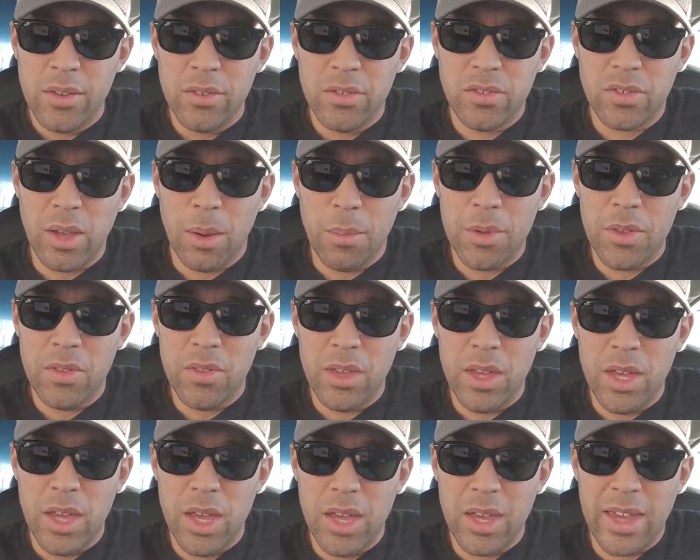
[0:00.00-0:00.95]
some of
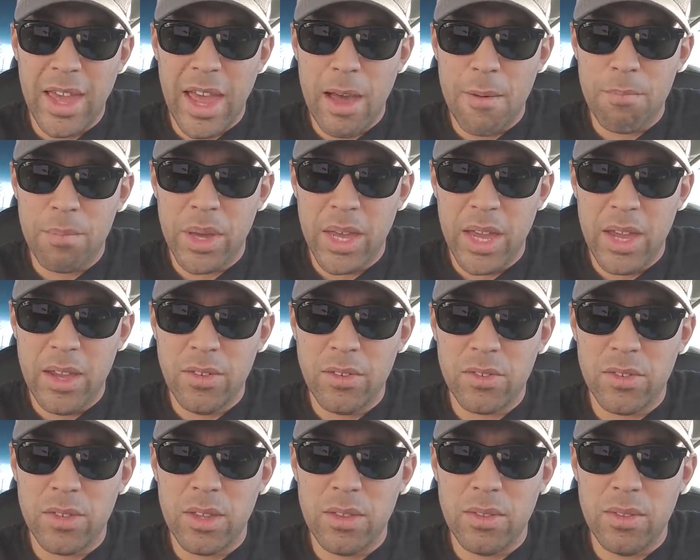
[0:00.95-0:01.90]
the
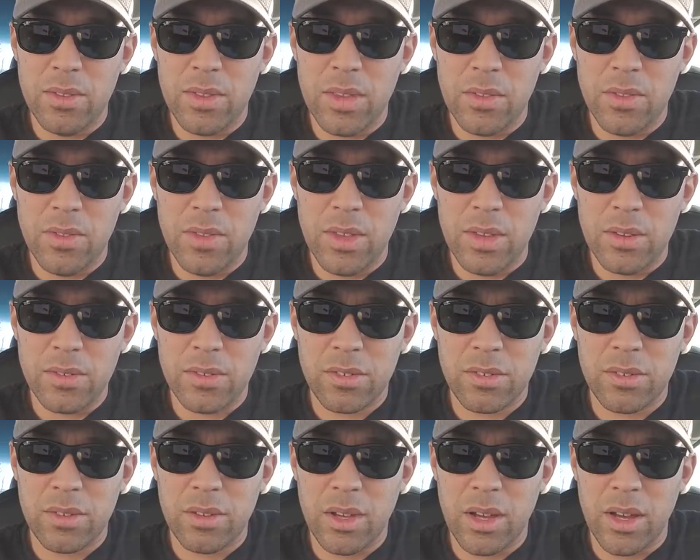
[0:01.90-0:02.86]
campaigns that that
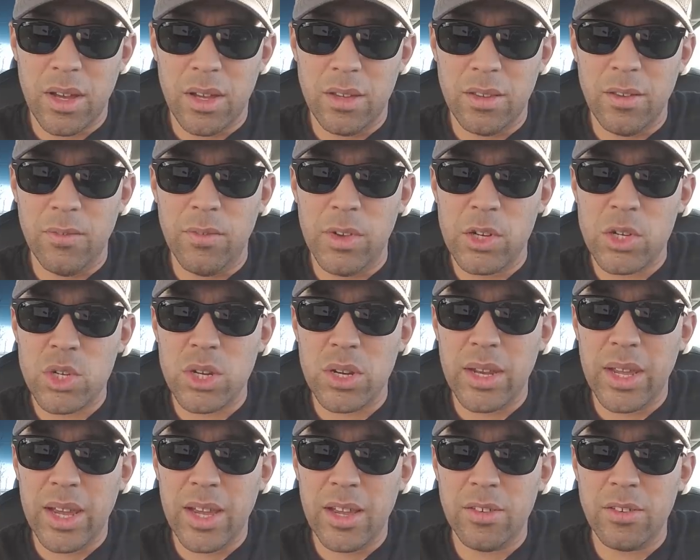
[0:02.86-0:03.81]
this uh,
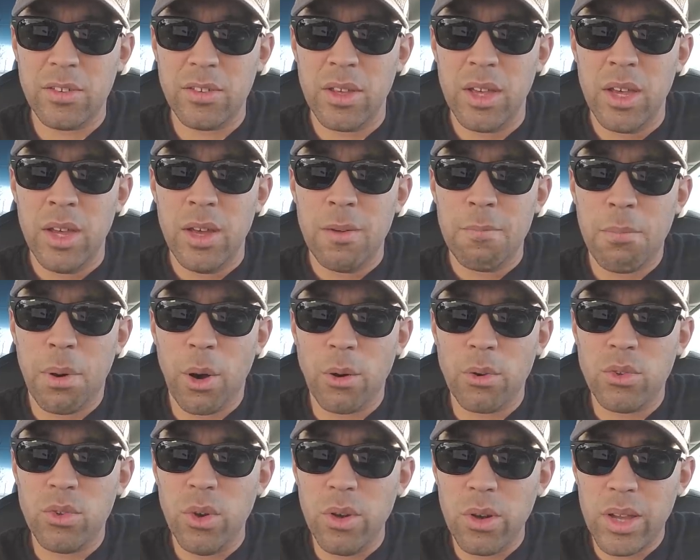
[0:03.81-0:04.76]
division has
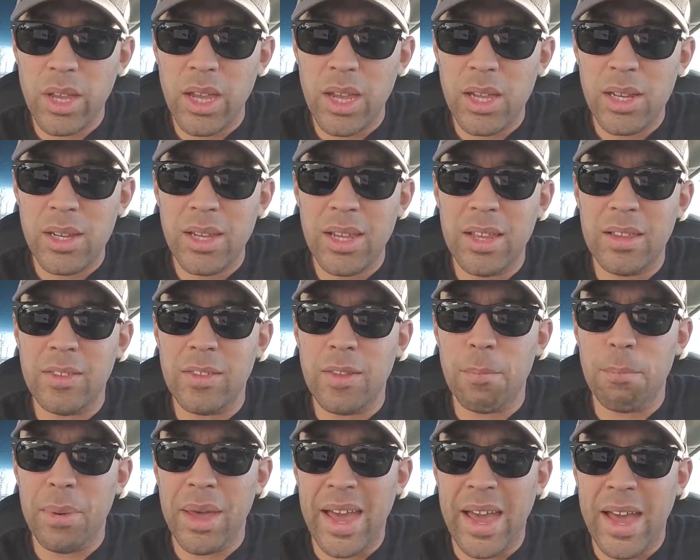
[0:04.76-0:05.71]
partook in in
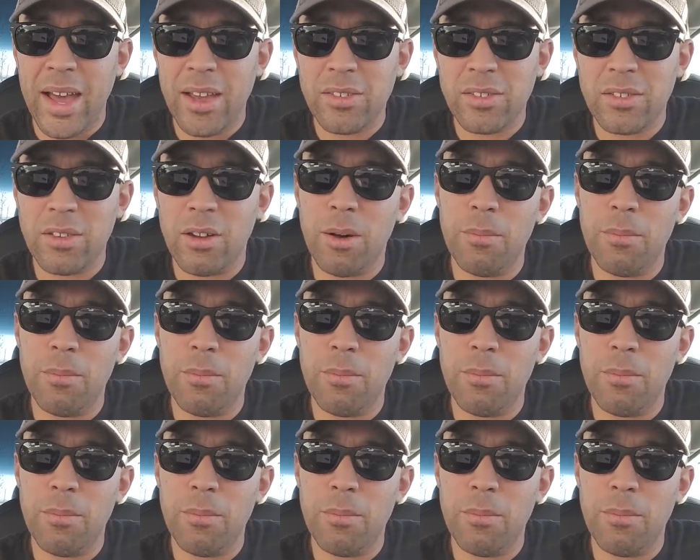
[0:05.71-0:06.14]
the past.